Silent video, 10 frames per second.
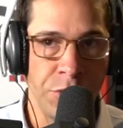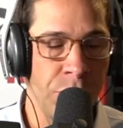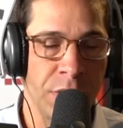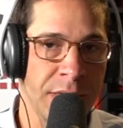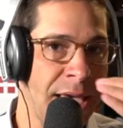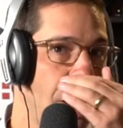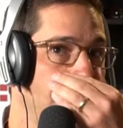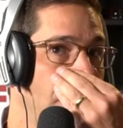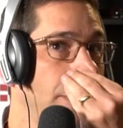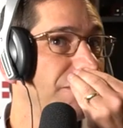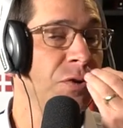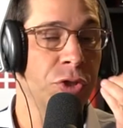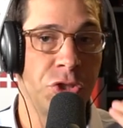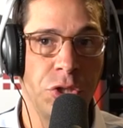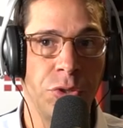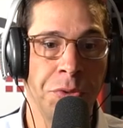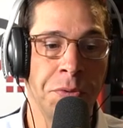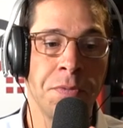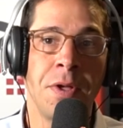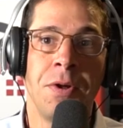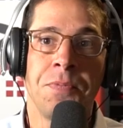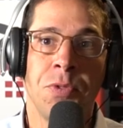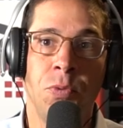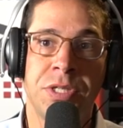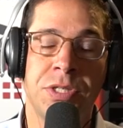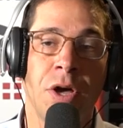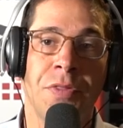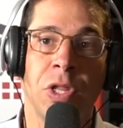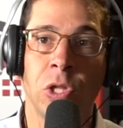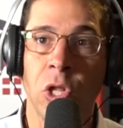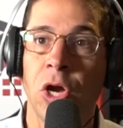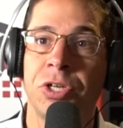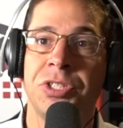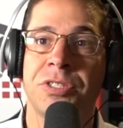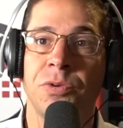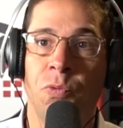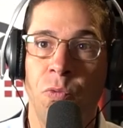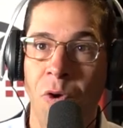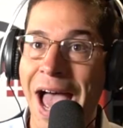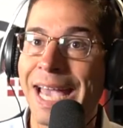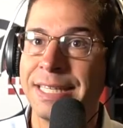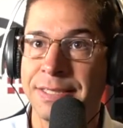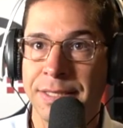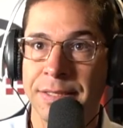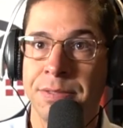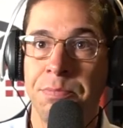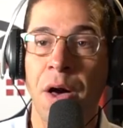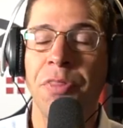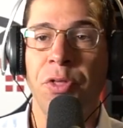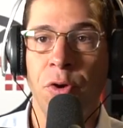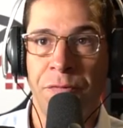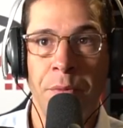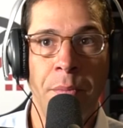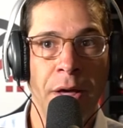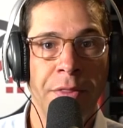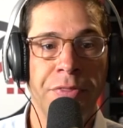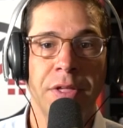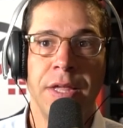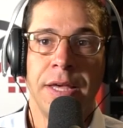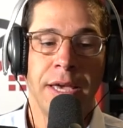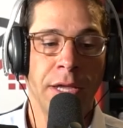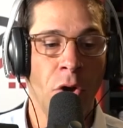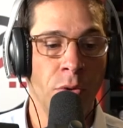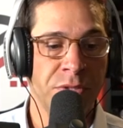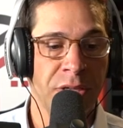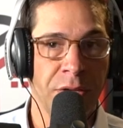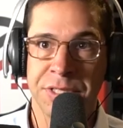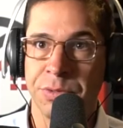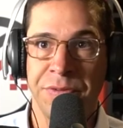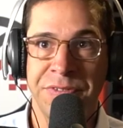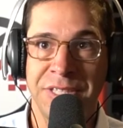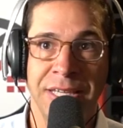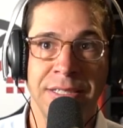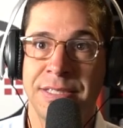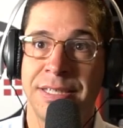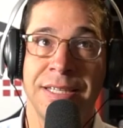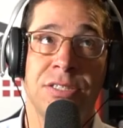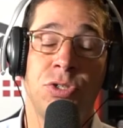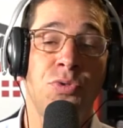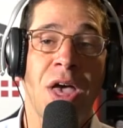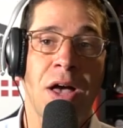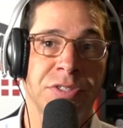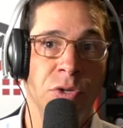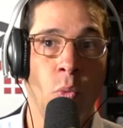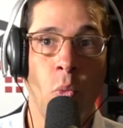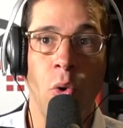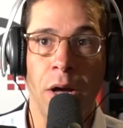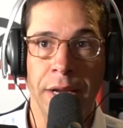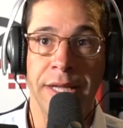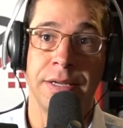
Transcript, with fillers: you can count on it, for June, we saw the largest rises month over month in home sales that we've seen since 2001.